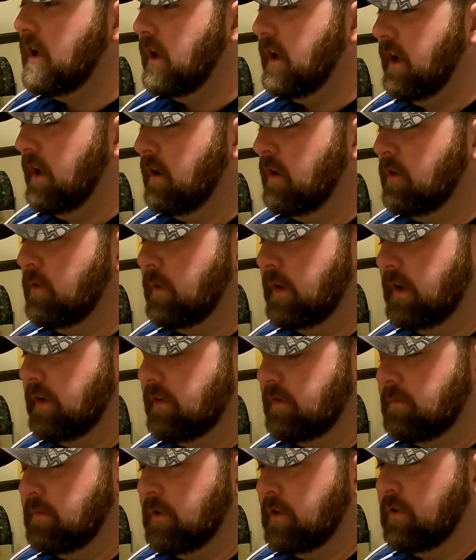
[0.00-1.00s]
I don't know what
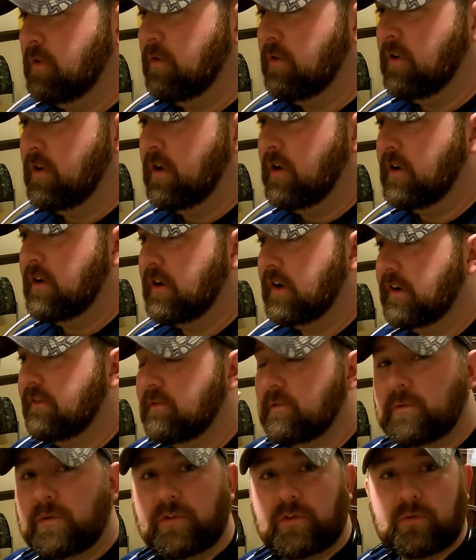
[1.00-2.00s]
else has been going on or
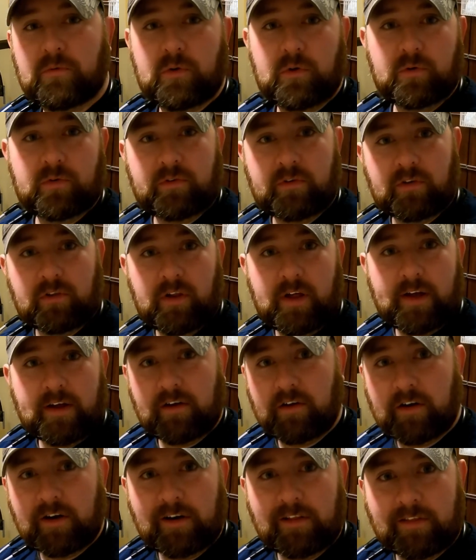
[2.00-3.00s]
even what the roads look
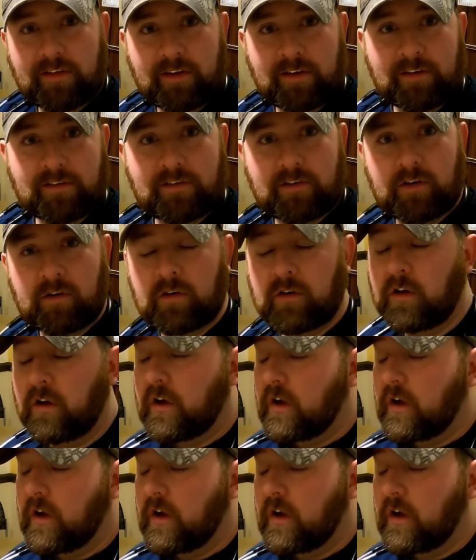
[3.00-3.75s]
like or anything. So,